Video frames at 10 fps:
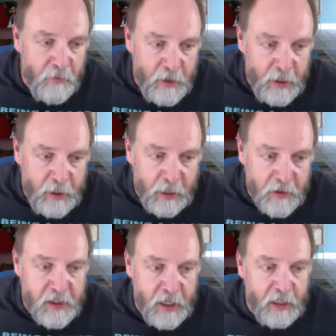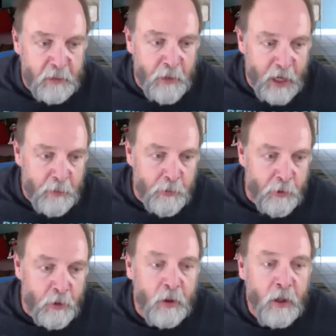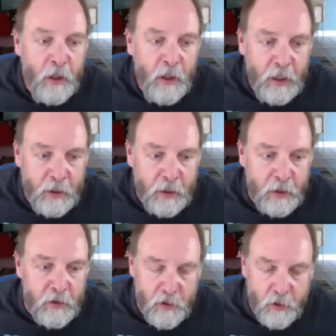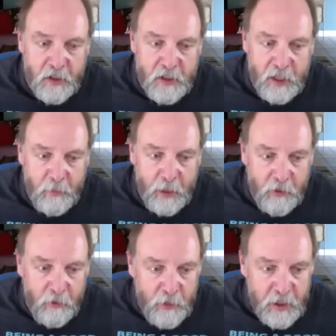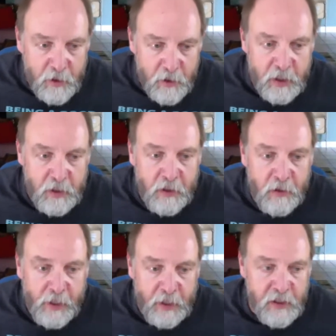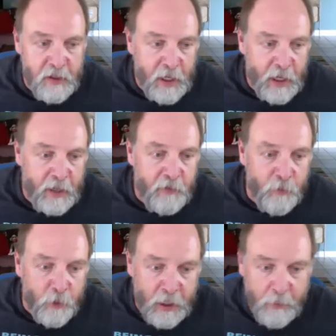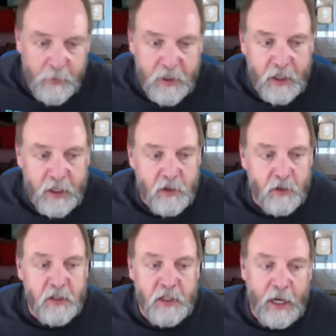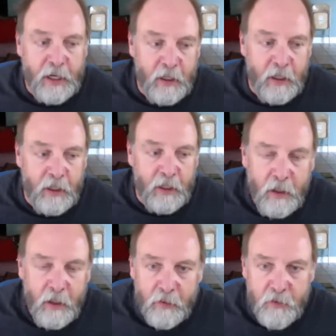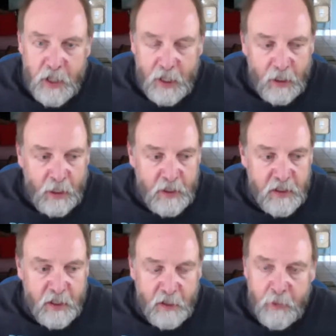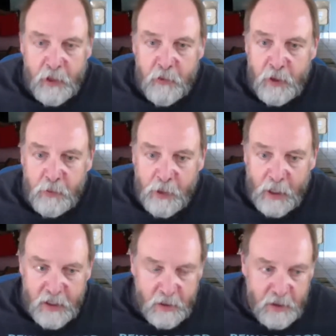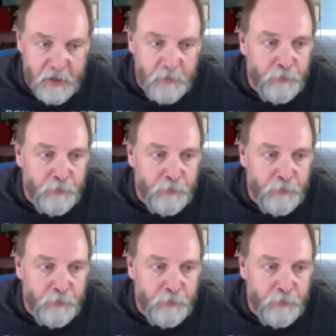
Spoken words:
the Outstanding Paper in Journal of Sedimentary Research in 2009 for compensational stacking of channelized sedimentary deposits.